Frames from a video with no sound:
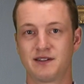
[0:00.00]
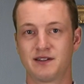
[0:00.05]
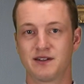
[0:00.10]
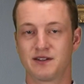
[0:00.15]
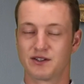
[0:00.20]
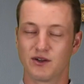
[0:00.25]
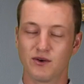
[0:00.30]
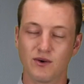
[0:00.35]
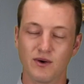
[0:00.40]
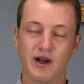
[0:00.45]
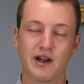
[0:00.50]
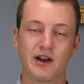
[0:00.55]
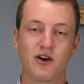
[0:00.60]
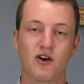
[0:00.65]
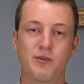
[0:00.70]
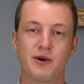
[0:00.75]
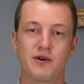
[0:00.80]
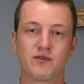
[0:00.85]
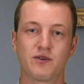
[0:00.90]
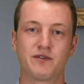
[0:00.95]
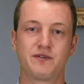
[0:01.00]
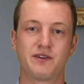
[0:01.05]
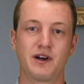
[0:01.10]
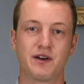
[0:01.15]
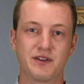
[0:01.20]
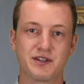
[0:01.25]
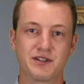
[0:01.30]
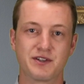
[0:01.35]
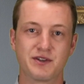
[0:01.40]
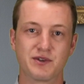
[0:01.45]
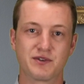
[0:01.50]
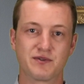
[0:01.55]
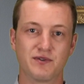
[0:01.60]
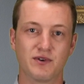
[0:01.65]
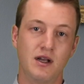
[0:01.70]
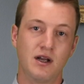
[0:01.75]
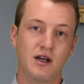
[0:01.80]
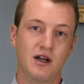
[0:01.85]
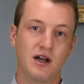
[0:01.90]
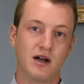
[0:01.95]
So I hope everyone found this
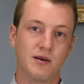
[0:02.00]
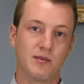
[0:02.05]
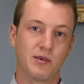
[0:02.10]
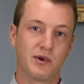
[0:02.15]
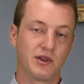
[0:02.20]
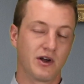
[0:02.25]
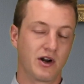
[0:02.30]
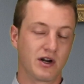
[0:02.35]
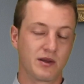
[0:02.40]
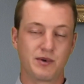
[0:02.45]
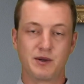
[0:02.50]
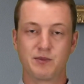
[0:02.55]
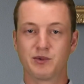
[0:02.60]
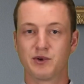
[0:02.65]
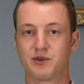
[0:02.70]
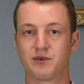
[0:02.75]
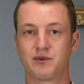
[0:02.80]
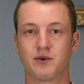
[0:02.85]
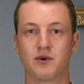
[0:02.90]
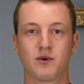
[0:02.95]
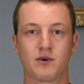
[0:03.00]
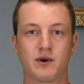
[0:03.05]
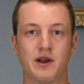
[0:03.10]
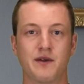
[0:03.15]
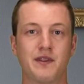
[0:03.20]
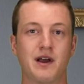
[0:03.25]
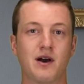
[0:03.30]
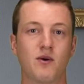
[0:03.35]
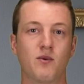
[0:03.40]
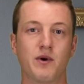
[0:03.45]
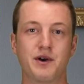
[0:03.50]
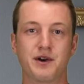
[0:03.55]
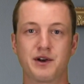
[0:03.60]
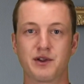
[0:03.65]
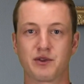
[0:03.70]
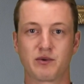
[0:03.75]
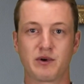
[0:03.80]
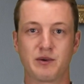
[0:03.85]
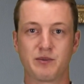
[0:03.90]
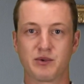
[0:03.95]
useful. A lot of people throw around that
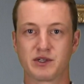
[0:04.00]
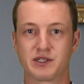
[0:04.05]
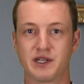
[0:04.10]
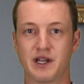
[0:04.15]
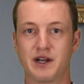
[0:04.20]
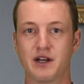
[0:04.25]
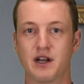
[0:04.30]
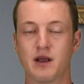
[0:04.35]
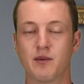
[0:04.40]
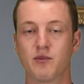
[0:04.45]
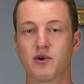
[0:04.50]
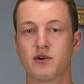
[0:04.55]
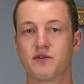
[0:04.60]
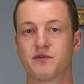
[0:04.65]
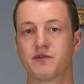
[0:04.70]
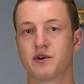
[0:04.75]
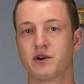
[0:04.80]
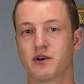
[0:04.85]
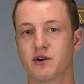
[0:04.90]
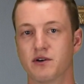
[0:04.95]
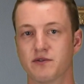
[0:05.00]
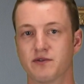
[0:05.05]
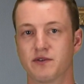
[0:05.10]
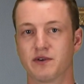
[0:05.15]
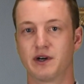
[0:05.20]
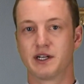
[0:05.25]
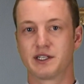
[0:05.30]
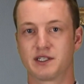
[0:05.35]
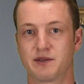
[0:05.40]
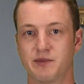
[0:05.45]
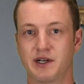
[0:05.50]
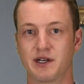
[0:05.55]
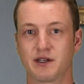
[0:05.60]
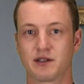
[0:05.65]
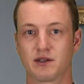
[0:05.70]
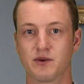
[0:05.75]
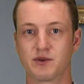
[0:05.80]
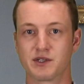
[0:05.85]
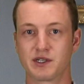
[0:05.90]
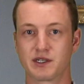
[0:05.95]
1-3% number for estimated
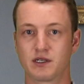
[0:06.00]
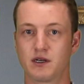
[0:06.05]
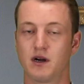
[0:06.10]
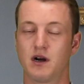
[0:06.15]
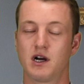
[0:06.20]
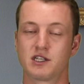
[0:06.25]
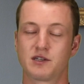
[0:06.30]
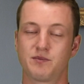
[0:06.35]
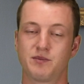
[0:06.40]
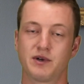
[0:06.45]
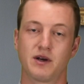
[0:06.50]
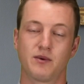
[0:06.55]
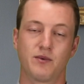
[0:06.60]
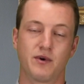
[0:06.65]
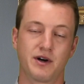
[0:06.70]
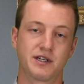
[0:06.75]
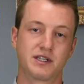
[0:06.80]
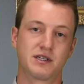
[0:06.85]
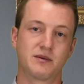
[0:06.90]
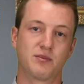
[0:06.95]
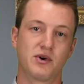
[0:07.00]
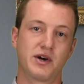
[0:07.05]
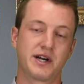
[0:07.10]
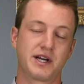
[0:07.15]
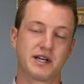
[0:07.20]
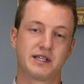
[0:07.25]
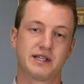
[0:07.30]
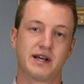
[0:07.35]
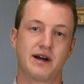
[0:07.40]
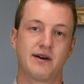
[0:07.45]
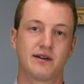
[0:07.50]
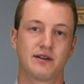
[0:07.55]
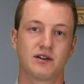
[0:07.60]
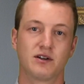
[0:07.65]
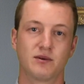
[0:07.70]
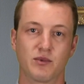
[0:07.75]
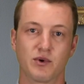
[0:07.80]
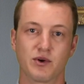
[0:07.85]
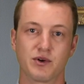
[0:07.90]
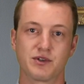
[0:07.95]
closing costs, but I wanted to break it down a
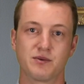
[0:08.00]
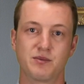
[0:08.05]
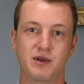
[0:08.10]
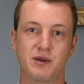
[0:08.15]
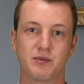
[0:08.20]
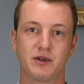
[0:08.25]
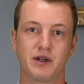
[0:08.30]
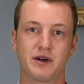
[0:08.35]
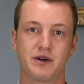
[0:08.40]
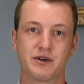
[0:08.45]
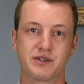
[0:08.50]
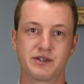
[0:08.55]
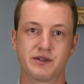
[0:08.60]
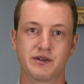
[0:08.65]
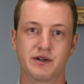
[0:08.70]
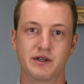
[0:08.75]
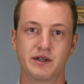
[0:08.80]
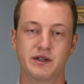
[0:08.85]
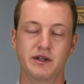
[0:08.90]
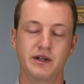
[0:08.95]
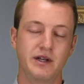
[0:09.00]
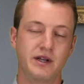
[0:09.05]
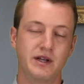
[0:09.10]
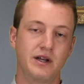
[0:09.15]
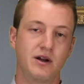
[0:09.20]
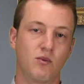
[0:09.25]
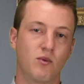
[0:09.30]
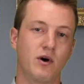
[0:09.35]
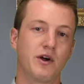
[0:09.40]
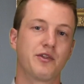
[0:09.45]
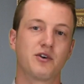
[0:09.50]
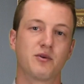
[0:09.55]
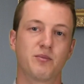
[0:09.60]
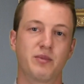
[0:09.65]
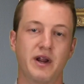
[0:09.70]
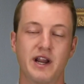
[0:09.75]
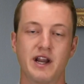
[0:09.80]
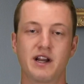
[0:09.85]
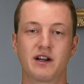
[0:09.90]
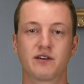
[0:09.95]
little more so people understood what they're
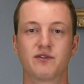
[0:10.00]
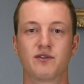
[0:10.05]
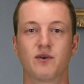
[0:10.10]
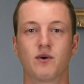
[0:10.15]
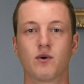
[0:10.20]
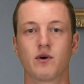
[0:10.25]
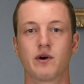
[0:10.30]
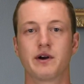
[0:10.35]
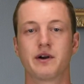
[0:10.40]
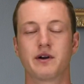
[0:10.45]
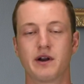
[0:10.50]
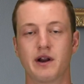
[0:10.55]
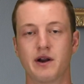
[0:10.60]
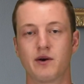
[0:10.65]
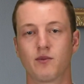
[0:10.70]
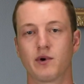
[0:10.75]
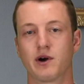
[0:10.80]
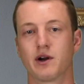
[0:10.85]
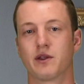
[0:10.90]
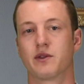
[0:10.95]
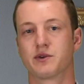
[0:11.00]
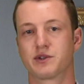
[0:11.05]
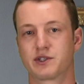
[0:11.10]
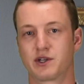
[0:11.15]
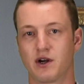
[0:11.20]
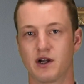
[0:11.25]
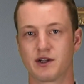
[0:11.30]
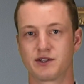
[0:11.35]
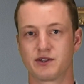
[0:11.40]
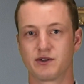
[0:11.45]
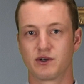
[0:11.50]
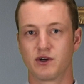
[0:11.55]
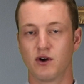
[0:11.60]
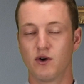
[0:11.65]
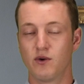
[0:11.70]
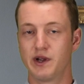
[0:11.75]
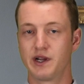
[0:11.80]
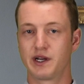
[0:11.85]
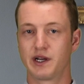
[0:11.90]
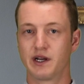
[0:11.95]
paying for and where those costs are
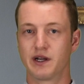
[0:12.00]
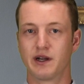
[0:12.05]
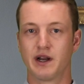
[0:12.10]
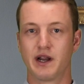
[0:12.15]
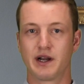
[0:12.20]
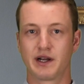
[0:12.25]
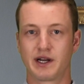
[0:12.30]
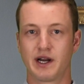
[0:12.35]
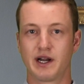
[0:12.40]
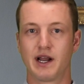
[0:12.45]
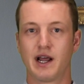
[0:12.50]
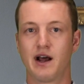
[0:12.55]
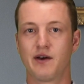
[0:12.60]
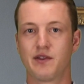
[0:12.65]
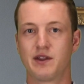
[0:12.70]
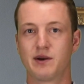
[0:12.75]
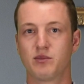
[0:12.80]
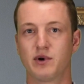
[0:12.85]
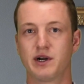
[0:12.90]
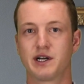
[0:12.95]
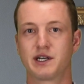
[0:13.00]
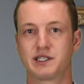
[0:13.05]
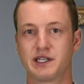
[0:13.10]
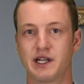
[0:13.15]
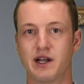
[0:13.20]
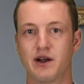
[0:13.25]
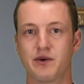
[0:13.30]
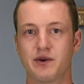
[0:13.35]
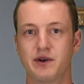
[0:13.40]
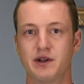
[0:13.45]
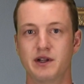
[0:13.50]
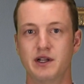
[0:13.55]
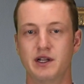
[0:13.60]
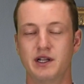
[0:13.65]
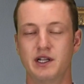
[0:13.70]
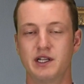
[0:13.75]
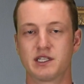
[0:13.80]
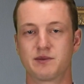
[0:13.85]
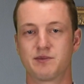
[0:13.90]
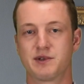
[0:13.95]
going and kind of how they break down
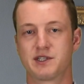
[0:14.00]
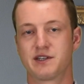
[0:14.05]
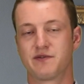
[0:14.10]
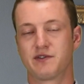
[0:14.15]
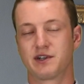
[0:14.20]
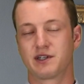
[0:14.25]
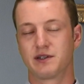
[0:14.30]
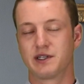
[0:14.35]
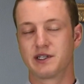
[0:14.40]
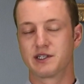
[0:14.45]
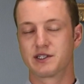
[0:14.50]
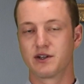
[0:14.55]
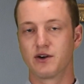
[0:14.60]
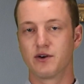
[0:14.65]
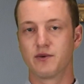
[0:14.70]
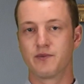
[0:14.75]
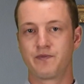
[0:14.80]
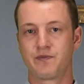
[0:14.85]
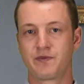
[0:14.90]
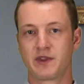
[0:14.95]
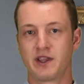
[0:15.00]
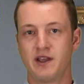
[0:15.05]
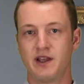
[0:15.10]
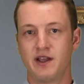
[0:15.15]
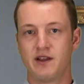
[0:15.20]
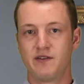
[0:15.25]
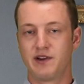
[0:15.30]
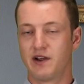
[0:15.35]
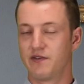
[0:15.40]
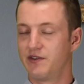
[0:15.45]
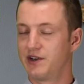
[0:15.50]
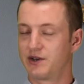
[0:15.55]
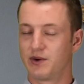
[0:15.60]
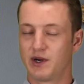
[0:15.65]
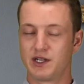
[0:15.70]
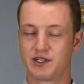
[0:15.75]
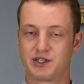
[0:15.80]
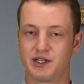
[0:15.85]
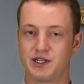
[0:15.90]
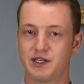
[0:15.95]
specifically. So if you have any
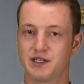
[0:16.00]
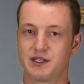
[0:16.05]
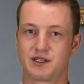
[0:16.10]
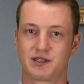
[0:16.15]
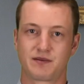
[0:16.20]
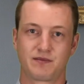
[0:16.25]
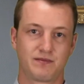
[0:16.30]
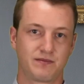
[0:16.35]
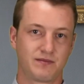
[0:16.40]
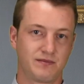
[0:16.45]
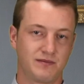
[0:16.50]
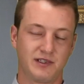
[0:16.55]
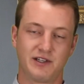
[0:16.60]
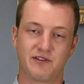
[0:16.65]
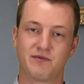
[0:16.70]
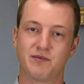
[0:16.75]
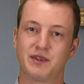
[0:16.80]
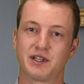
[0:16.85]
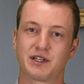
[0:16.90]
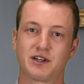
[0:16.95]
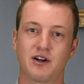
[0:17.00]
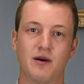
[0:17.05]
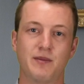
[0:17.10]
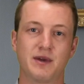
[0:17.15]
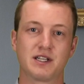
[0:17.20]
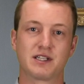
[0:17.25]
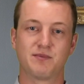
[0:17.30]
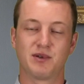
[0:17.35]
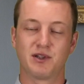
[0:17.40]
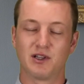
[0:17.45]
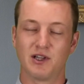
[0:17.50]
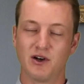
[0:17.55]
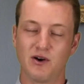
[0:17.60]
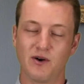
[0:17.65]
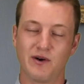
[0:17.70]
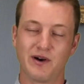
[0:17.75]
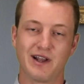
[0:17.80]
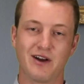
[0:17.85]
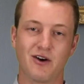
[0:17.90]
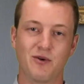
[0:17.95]
questions, leave them in the comments
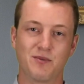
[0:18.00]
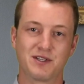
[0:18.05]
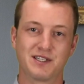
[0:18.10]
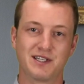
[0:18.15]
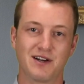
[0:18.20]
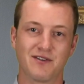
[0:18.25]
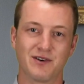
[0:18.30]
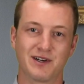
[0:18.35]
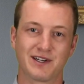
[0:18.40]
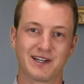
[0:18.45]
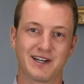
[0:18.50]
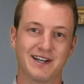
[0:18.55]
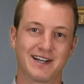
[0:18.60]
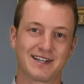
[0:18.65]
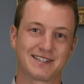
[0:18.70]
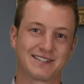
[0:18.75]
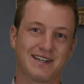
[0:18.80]
below, and I hope to see everyone again next